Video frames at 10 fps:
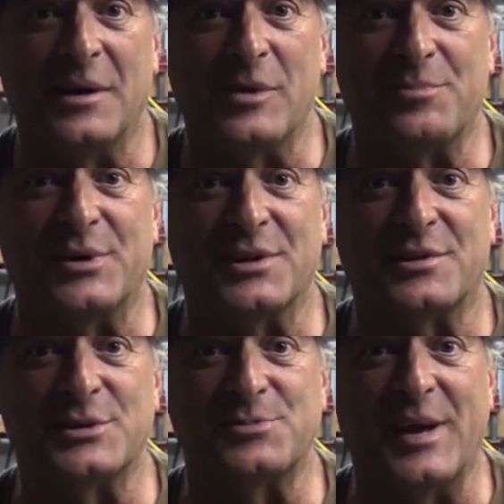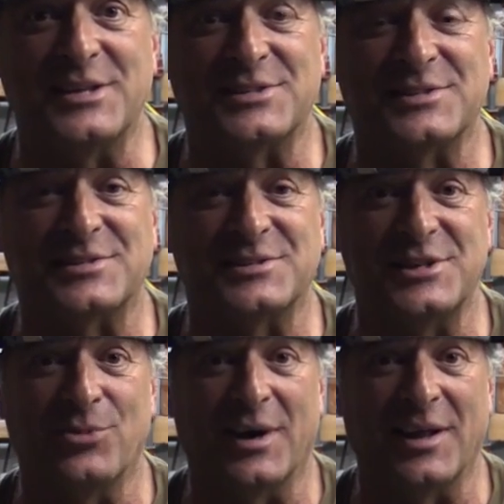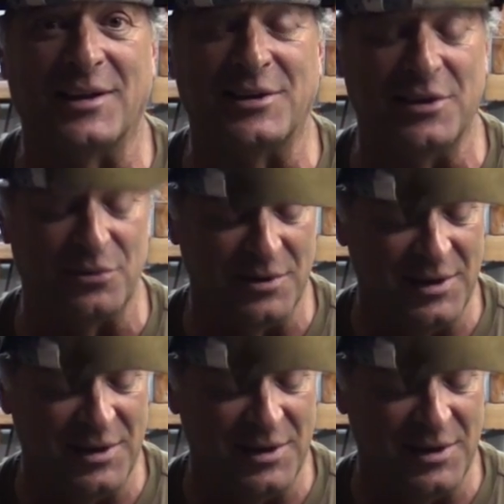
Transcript: going to put it through its paces and see what it'll do.